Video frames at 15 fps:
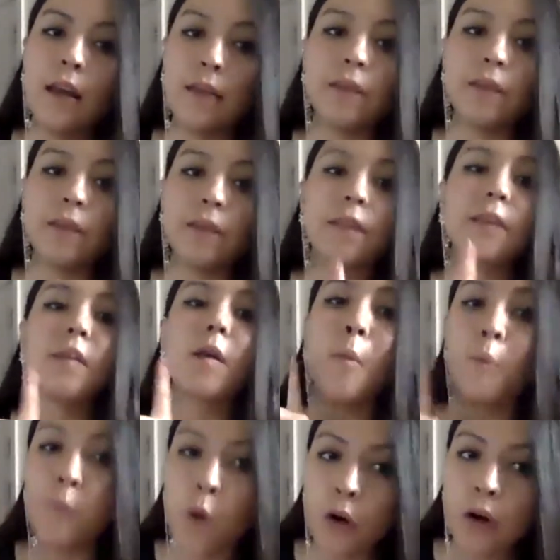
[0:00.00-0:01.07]
This is
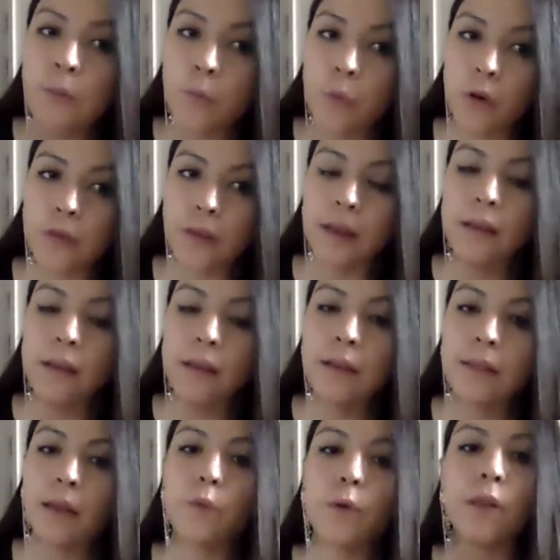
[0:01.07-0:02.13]
more important
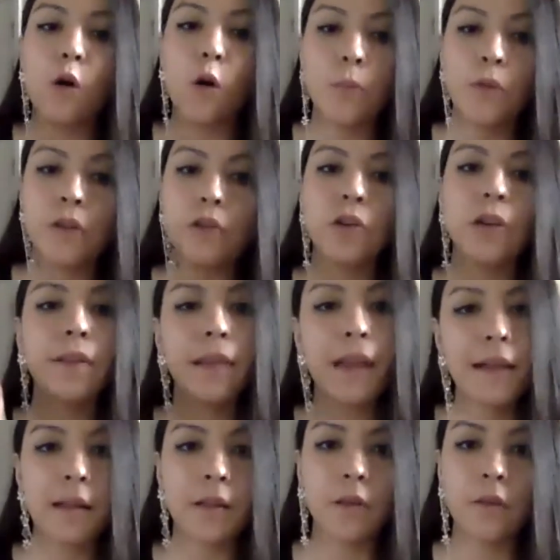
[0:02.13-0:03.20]
than what the opposition is
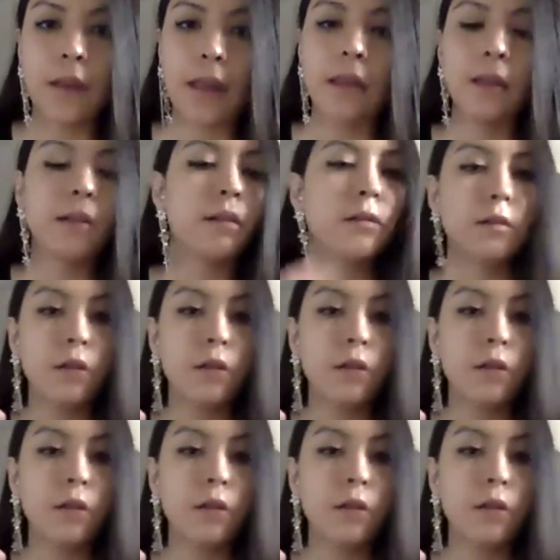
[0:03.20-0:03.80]
likely to say.